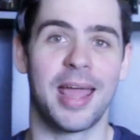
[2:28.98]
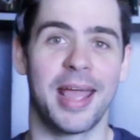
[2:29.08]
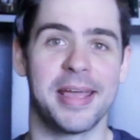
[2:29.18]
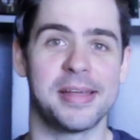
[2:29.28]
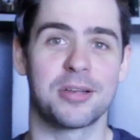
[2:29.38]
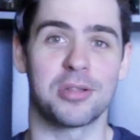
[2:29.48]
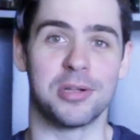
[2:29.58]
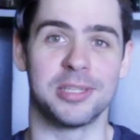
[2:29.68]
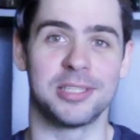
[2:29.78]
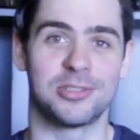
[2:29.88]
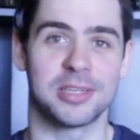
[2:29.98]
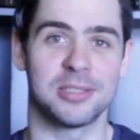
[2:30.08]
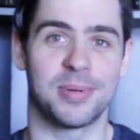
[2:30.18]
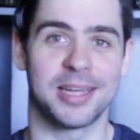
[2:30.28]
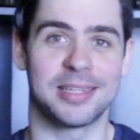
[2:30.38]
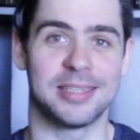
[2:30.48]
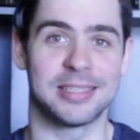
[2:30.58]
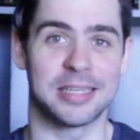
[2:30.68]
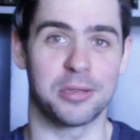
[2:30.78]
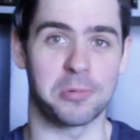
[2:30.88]
and Sully, directed by
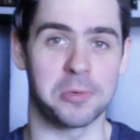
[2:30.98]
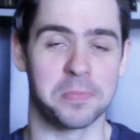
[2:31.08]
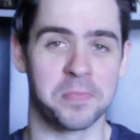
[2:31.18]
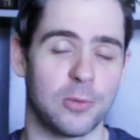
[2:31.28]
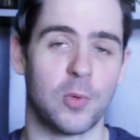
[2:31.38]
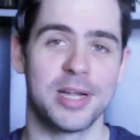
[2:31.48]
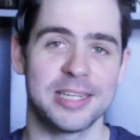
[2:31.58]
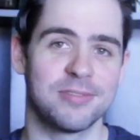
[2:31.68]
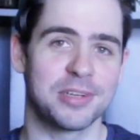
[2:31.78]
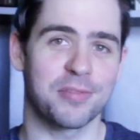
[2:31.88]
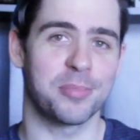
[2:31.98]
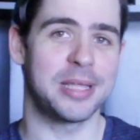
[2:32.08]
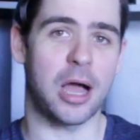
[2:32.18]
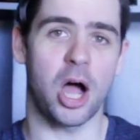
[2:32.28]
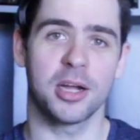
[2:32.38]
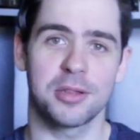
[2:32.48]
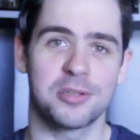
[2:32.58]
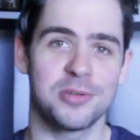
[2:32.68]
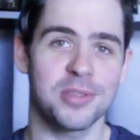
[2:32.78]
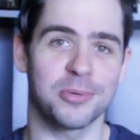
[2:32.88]
Clint Eastwood. What events from
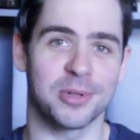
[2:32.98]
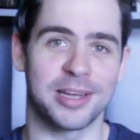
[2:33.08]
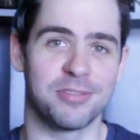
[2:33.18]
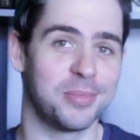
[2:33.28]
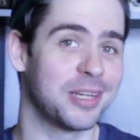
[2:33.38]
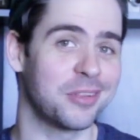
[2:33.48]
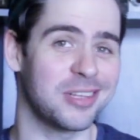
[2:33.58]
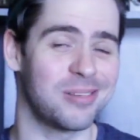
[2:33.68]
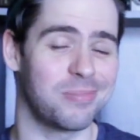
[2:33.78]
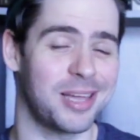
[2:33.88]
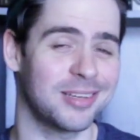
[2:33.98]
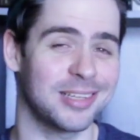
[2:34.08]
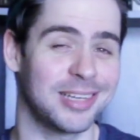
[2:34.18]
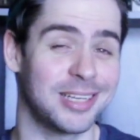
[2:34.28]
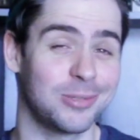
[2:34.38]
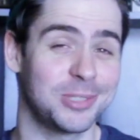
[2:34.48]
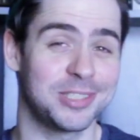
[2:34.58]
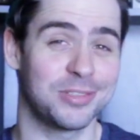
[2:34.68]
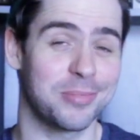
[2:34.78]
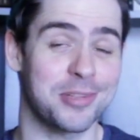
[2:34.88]
August do you think will have the biggest impact, and
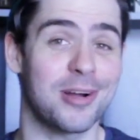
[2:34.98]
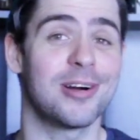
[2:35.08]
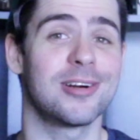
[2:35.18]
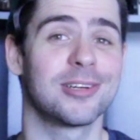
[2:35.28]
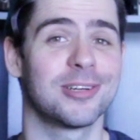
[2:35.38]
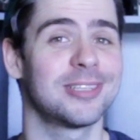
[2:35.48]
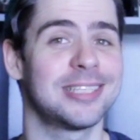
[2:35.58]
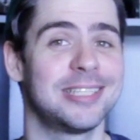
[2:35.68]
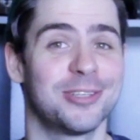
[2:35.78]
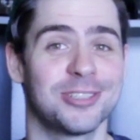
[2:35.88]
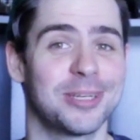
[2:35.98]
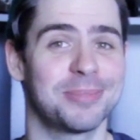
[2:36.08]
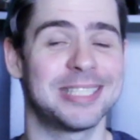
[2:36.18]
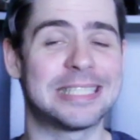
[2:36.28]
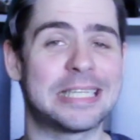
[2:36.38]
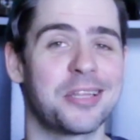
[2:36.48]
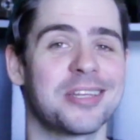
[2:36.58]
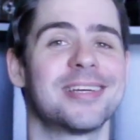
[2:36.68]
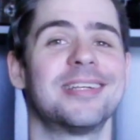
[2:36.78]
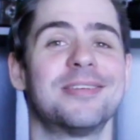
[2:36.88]
which films are currently in your top 10
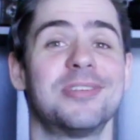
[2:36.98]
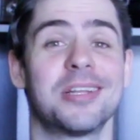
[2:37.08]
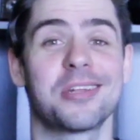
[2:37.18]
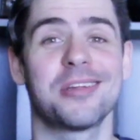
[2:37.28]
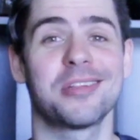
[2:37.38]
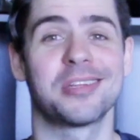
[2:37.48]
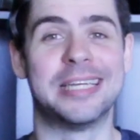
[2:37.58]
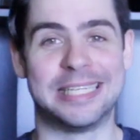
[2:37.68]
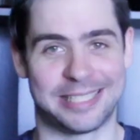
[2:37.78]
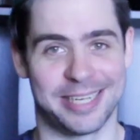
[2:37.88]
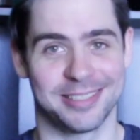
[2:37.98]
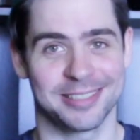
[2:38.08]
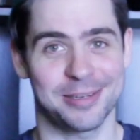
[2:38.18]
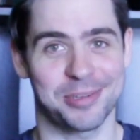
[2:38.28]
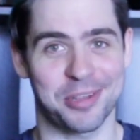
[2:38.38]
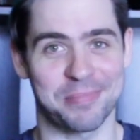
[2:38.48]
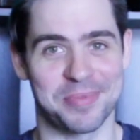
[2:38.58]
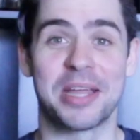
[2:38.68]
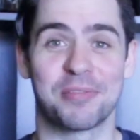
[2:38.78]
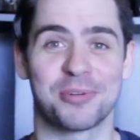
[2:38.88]
list? I'd love to discuss down in the comments.
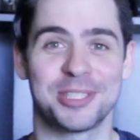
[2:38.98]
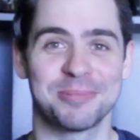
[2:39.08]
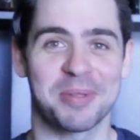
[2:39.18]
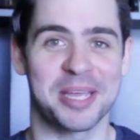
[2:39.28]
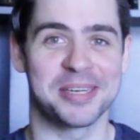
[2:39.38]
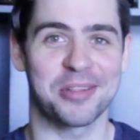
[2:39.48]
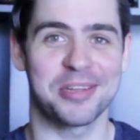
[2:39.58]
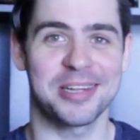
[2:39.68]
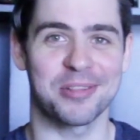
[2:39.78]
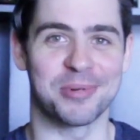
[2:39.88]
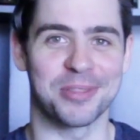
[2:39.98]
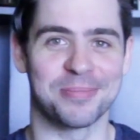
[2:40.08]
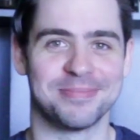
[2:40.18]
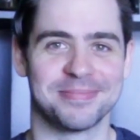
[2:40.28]
Thanks for watching, and I'll see you next month.